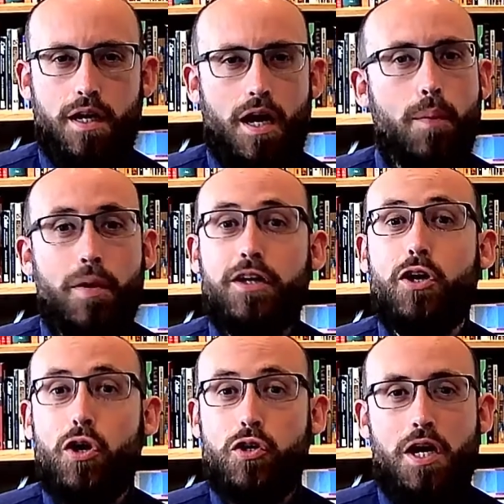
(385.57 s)
And may
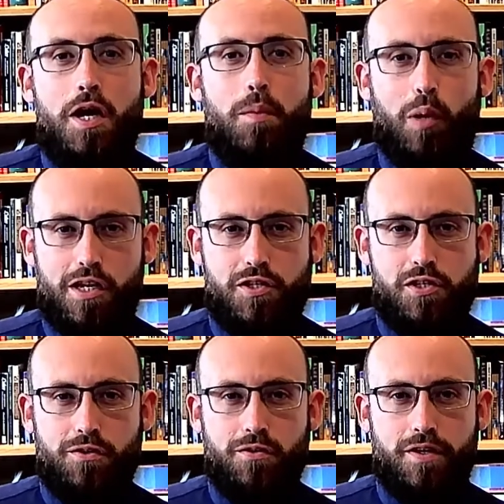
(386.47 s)
God bless
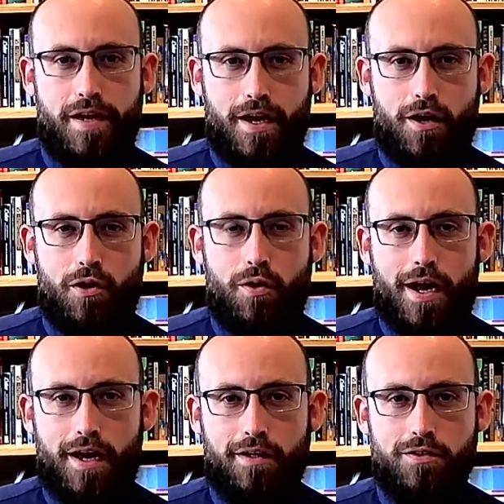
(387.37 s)
you now
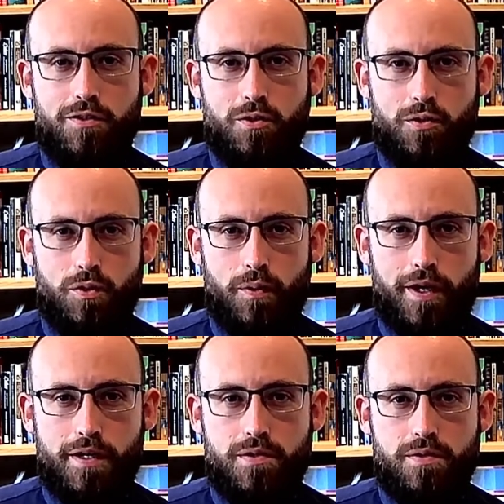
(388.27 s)
and
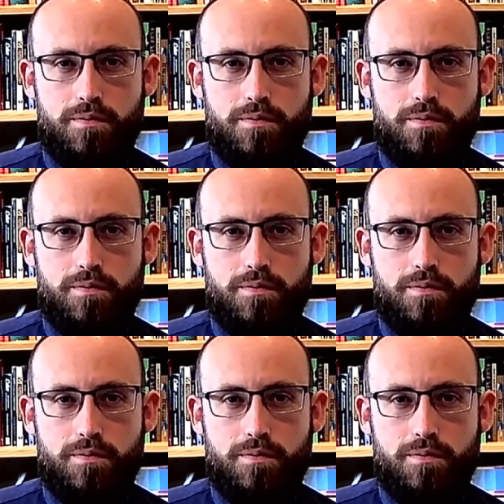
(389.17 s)
always.